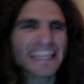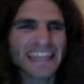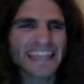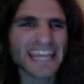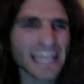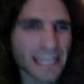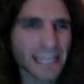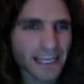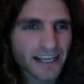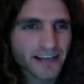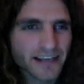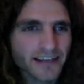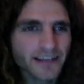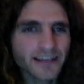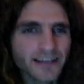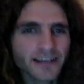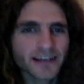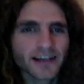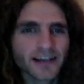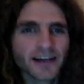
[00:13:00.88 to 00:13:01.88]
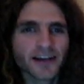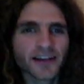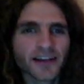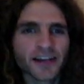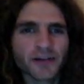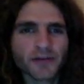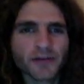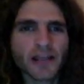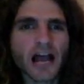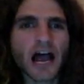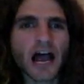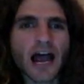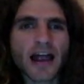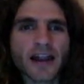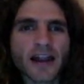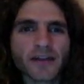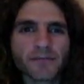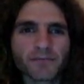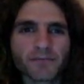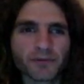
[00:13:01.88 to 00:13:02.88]
thing. Here we
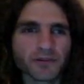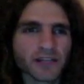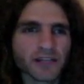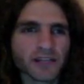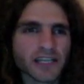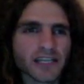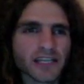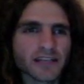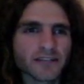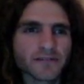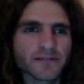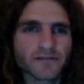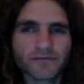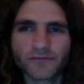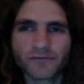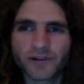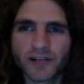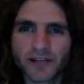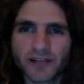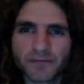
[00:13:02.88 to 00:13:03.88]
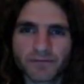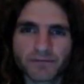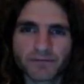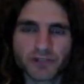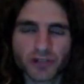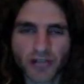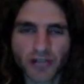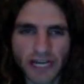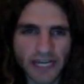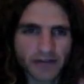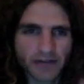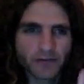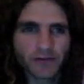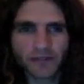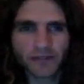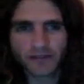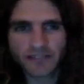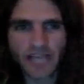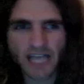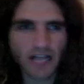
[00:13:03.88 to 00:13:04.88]
are, believe we're trained
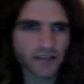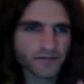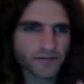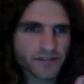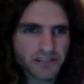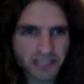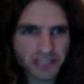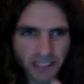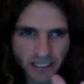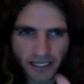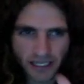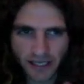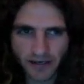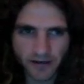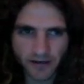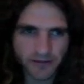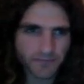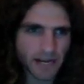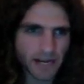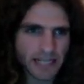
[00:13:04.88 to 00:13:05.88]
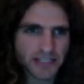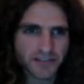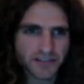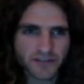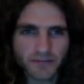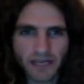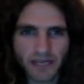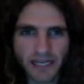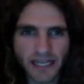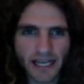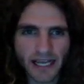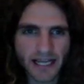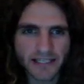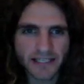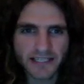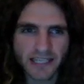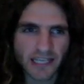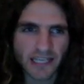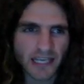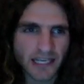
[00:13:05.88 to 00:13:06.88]
with television and mainstream media
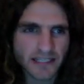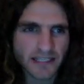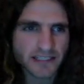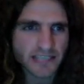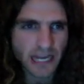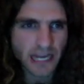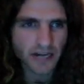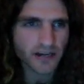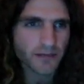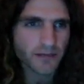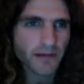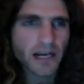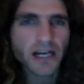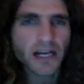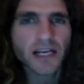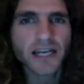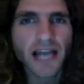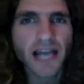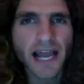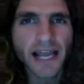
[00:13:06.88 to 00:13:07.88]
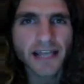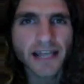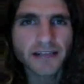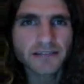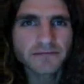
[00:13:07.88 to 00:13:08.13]
to eat standard American diet.